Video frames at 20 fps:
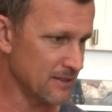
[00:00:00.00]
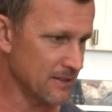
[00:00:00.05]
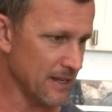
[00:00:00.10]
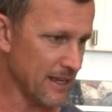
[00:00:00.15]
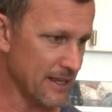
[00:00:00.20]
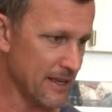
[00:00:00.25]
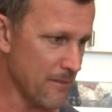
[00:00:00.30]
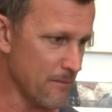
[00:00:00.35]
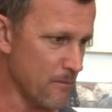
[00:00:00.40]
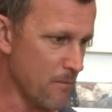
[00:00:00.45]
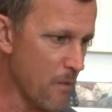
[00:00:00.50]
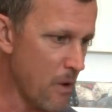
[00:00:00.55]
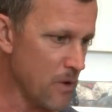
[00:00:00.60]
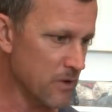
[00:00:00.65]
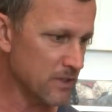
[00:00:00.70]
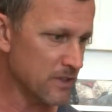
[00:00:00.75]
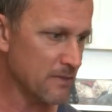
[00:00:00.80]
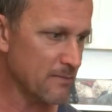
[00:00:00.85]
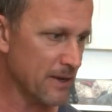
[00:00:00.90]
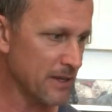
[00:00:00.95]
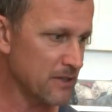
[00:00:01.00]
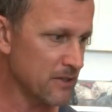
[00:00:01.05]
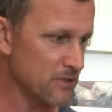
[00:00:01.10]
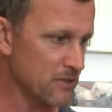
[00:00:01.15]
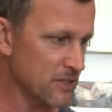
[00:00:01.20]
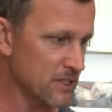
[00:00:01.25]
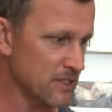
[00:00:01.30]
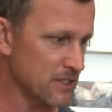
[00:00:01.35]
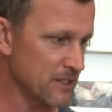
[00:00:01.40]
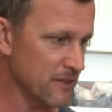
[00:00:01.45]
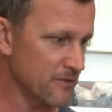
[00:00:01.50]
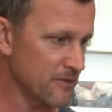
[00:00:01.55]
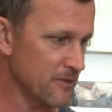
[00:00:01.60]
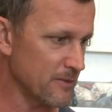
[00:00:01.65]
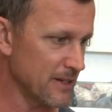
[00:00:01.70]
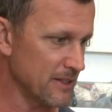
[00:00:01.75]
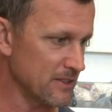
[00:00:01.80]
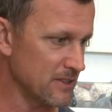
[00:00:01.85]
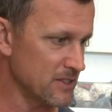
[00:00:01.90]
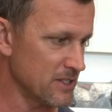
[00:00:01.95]
I get most of my nutrition in from
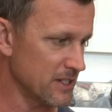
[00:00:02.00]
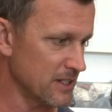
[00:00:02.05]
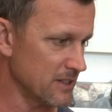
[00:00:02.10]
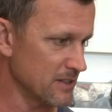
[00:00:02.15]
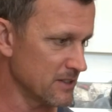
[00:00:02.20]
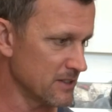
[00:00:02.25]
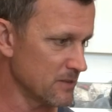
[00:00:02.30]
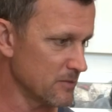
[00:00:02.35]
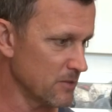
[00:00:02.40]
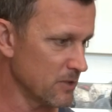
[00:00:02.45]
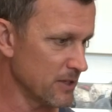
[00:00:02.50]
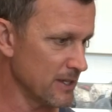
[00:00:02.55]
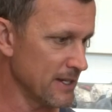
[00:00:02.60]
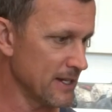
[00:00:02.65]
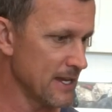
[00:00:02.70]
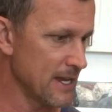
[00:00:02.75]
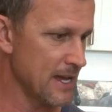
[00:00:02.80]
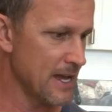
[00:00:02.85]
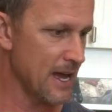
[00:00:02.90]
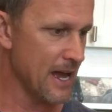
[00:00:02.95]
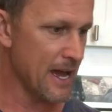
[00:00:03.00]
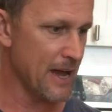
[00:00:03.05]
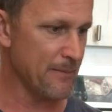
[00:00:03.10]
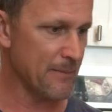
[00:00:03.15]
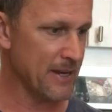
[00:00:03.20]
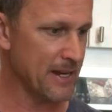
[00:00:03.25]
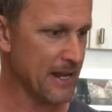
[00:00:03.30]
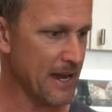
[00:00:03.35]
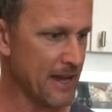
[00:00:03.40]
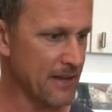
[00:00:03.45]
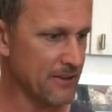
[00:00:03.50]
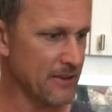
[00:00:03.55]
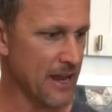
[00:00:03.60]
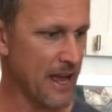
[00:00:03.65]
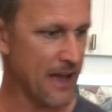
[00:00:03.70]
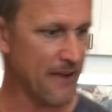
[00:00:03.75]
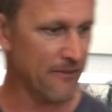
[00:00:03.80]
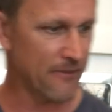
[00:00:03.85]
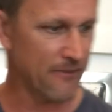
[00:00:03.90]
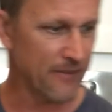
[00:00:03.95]
Isagenix in the morning. I might either
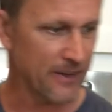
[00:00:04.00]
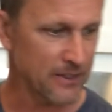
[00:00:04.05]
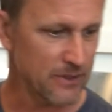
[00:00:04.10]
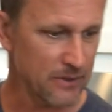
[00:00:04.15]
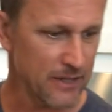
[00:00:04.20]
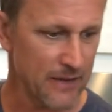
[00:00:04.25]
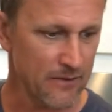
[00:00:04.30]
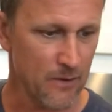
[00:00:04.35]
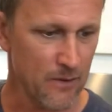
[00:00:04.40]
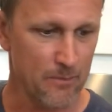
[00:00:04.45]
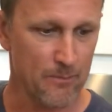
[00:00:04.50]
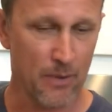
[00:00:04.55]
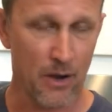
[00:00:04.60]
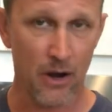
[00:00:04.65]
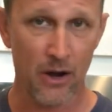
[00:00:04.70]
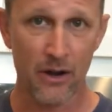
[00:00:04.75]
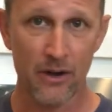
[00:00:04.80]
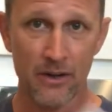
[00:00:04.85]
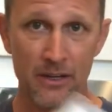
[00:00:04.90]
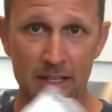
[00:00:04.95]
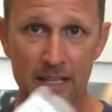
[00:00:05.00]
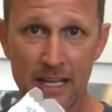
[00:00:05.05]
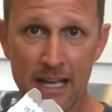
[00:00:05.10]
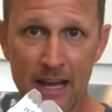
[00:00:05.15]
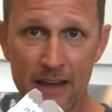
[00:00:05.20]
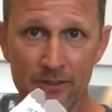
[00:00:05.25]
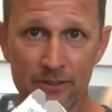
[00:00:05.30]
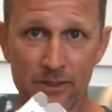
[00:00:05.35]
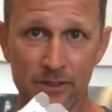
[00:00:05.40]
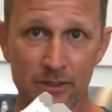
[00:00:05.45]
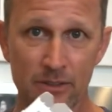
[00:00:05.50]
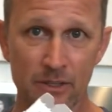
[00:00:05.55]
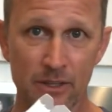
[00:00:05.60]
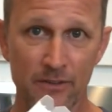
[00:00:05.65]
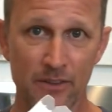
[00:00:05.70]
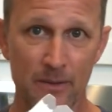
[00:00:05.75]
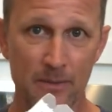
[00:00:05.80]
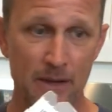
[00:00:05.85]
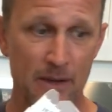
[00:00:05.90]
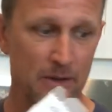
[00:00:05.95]
have, if I don't have a bar in the afternoon, if
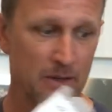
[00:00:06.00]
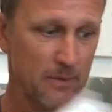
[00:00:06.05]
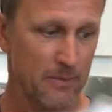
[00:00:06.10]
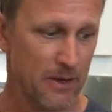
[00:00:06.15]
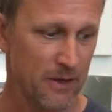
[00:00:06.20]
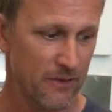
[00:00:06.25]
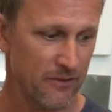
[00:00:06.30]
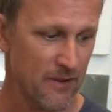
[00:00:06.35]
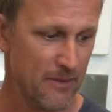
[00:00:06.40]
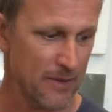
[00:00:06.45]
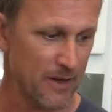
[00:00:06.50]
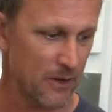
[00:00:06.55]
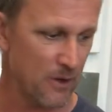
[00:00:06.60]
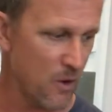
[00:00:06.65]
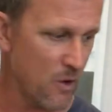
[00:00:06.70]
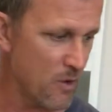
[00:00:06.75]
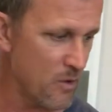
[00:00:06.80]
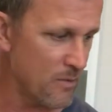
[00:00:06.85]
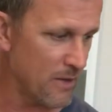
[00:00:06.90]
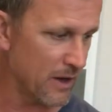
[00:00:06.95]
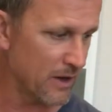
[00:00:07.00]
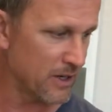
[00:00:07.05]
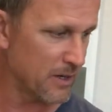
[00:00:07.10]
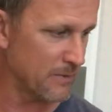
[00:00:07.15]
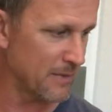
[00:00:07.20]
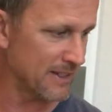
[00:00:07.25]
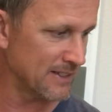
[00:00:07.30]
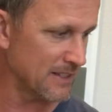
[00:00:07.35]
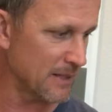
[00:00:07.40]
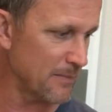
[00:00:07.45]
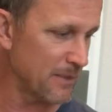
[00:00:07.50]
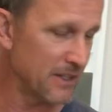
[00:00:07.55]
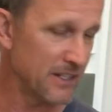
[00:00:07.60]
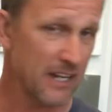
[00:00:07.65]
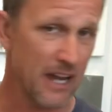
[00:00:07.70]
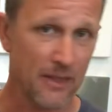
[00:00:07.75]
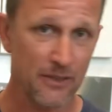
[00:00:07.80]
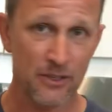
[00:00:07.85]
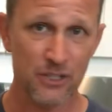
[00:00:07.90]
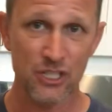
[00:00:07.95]
I'm out and about, if I'm at home, I'm going to mix up
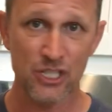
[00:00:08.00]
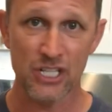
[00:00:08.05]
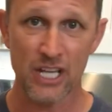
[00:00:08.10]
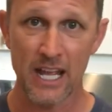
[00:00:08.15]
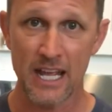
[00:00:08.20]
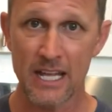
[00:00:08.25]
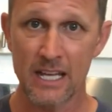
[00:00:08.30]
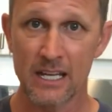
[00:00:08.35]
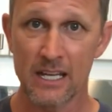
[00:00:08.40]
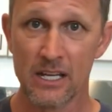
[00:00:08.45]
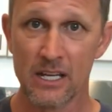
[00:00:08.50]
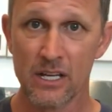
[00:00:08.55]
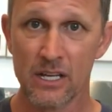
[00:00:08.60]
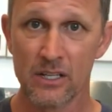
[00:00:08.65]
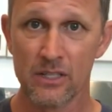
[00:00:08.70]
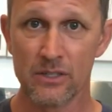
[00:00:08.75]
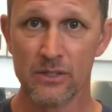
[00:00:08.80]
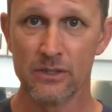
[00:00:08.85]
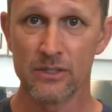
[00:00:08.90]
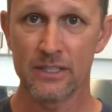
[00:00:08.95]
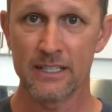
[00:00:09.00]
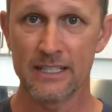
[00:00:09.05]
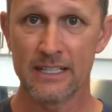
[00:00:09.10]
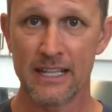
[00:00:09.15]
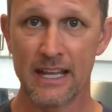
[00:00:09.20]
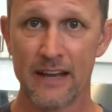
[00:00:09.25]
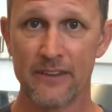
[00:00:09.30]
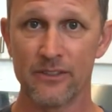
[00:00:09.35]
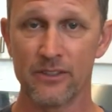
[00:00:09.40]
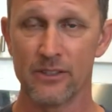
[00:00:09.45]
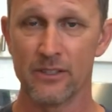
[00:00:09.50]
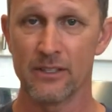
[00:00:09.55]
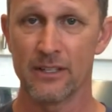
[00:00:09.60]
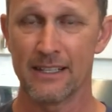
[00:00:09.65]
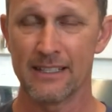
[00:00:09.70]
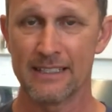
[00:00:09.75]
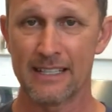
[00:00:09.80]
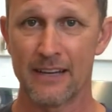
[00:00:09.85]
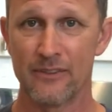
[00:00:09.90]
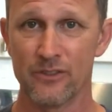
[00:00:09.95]
another shake. Usually in the afternoon, I
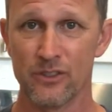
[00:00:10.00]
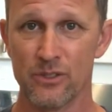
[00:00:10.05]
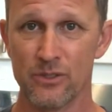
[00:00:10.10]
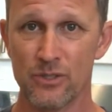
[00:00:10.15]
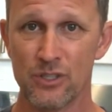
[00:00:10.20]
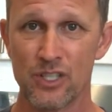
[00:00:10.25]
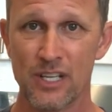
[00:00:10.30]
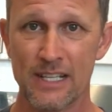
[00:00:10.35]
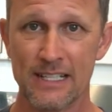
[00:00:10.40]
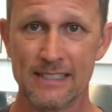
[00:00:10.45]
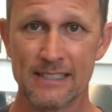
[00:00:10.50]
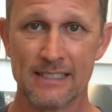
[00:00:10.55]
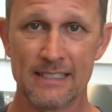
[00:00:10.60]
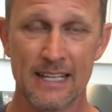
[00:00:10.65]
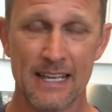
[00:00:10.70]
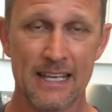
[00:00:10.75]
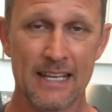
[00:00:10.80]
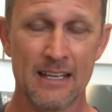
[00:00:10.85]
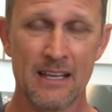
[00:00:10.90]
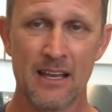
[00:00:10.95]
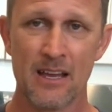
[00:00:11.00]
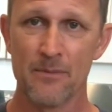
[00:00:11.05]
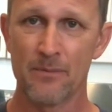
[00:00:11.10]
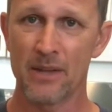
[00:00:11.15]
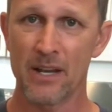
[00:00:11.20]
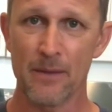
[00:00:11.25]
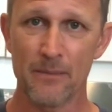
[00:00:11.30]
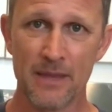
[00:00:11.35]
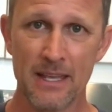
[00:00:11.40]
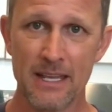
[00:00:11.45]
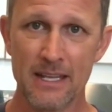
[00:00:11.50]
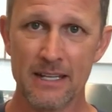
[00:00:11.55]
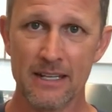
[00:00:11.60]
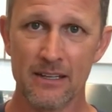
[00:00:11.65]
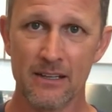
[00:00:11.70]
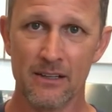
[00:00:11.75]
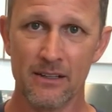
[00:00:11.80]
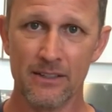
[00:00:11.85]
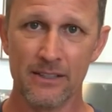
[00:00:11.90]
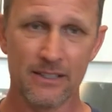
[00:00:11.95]
like to have 2 shakes a day, but I'm
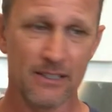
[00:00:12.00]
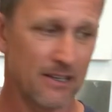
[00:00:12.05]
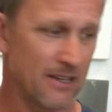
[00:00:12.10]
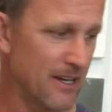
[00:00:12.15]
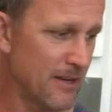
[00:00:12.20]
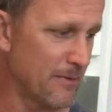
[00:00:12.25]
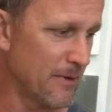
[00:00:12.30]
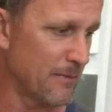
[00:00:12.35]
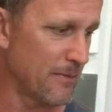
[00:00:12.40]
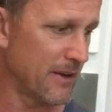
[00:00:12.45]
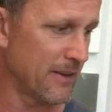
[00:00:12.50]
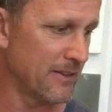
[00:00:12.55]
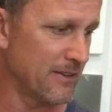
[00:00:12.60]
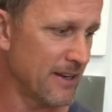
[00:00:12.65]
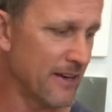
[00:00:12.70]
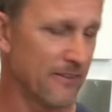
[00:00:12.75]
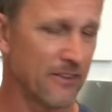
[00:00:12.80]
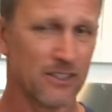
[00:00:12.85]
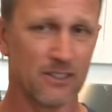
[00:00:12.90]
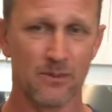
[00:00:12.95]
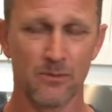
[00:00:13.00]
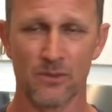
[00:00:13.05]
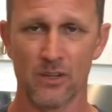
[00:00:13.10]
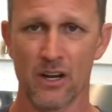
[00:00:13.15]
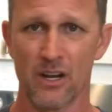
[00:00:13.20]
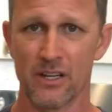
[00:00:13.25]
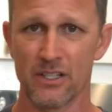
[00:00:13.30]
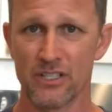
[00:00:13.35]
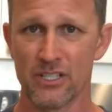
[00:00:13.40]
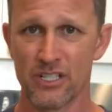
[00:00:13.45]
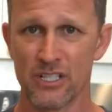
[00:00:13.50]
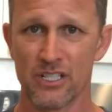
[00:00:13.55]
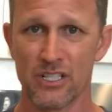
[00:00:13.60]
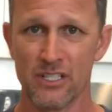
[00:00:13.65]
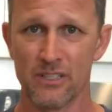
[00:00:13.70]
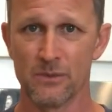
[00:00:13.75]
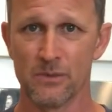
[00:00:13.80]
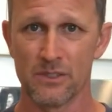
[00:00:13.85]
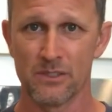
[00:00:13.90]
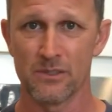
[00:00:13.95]
eating all the time. I'm either having some cottage
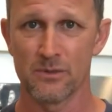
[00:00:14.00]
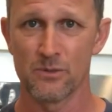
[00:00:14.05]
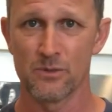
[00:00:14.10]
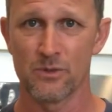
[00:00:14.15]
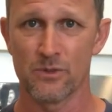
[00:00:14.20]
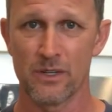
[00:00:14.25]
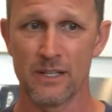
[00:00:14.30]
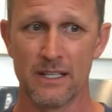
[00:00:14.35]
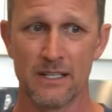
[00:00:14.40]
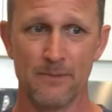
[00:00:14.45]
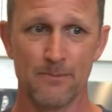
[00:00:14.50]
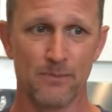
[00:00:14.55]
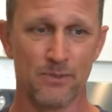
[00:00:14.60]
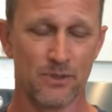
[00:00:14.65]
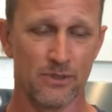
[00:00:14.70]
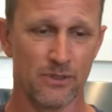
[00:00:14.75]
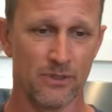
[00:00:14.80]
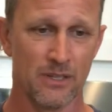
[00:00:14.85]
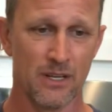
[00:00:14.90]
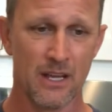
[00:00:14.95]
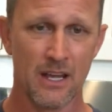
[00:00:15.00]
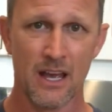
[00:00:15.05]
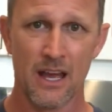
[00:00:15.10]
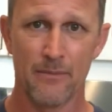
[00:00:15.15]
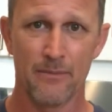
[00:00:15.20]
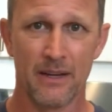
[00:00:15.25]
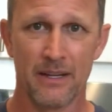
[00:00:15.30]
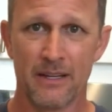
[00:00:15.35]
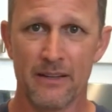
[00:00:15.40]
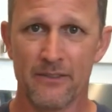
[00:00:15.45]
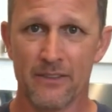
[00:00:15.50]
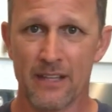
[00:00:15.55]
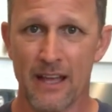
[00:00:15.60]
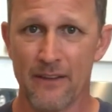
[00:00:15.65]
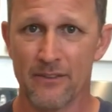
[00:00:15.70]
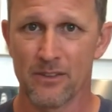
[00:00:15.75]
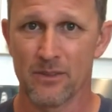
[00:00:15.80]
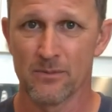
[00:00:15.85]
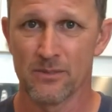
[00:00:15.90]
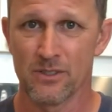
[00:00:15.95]
cheese with some grapes, or might even
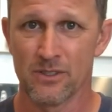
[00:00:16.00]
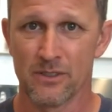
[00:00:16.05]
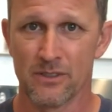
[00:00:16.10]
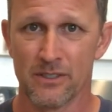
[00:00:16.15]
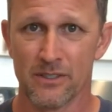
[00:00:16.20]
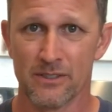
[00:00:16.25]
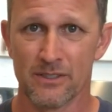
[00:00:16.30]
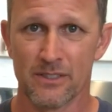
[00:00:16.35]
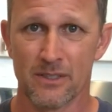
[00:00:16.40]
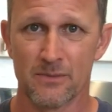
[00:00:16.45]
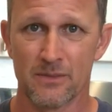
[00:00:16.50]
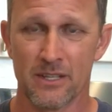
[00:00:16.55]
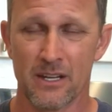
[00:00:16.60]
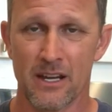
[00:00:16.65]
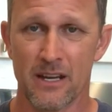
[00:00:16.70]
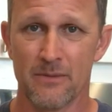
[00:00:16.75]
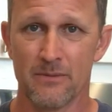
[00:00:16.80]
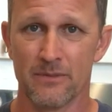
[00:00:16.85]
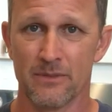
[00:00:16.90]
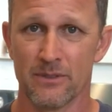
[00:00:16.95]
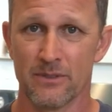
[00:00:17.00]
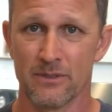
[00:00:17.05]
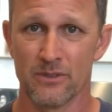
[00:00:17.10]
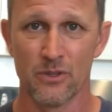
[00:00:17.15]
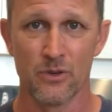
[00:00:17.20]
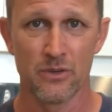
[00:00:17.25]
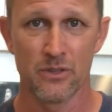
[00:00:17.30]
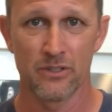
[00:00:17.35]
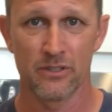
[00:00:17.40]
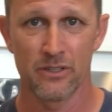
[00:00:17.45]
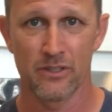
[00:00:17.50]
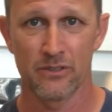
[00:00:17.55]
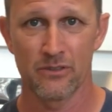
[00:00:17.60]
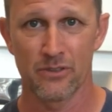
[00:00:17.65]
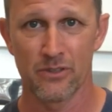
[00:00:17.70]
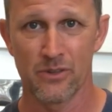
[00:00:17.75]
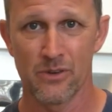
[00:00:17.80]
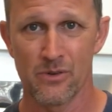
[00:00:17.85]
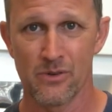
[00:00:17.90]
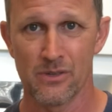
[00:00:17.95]
have some cereal sometime, yogurt and
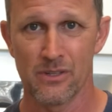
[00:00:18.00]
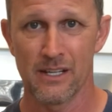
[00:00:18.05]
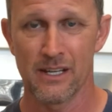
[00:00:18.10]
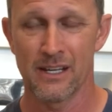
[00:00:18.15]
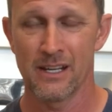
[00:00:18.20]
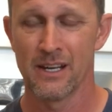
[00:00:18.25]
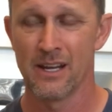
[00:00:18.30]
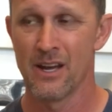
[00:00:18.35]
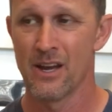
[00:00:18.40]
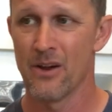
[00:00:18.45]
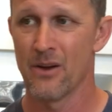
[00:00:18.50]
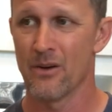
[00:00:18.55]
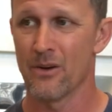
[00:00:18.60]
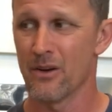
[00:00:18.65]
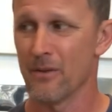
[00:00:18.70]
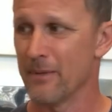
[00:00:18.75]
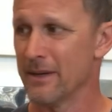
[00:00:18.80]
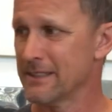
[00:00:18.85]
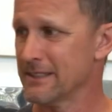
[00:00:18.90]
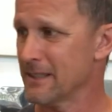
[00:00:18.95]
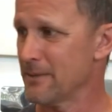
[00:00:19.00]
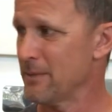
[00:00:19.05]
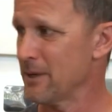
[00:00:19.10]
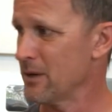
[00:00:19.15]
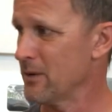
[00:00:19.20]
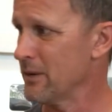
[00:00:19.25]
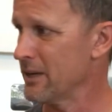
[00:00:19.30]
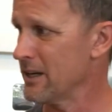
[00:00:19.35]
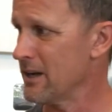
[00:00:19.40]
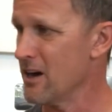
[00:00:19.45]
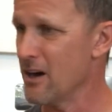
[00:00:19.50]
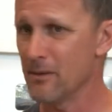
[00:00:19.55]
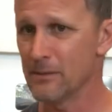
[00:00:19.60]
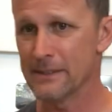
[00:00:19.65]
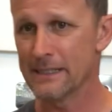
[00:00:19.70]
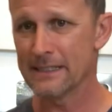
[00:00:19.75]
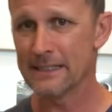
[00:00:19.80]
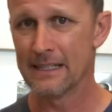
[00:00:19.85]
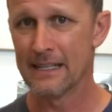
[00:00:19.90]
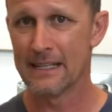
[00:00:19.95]
granola, or I'll mix up a quick
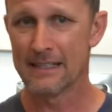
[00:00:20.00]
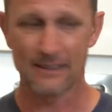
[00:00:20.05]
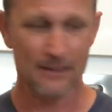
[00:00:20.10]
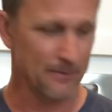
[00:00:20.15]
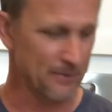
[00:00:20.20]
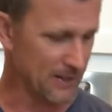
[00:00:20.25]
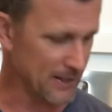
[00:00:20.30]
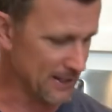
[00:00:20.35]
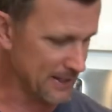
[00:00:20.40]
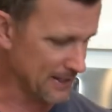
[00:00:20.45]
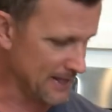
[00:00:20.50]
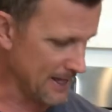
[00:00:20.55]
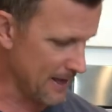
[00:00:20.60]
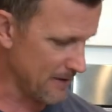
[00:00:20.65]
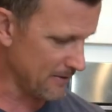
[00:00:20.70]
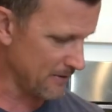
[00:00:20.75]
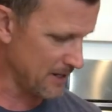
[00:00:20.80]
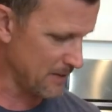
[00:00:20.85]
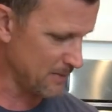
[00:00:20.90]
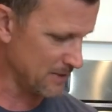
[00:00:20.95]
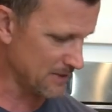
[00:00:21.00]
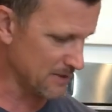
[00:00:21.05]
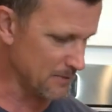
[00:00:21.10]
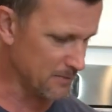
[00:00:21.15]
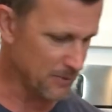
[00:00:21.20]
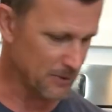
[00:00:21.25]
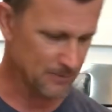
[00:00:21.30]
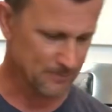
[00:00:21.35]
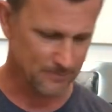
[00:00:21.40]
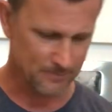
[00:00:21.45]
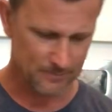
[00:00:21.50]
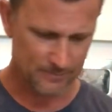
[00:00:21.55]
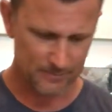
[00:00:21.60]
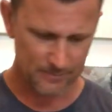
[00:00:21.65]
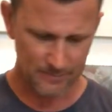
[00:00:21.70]
omelet, something like that. Keep it simple.